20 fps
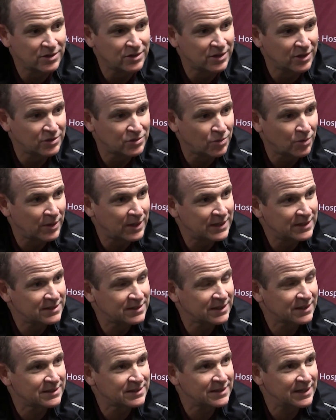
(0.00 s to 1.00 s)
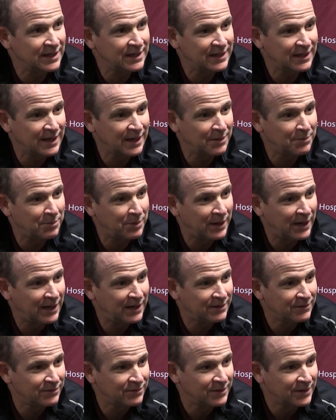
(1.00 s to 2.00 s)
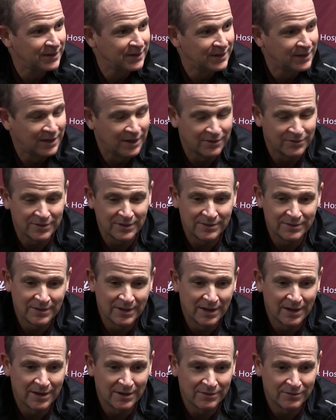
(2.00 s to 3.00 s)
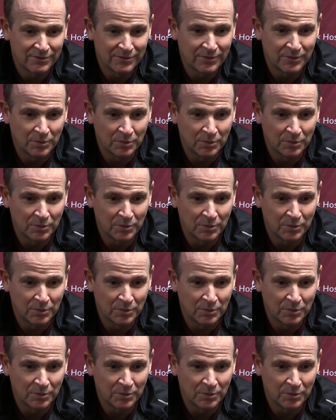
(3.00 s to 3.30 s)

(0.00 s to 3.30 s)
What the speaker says: the 2016 campaign of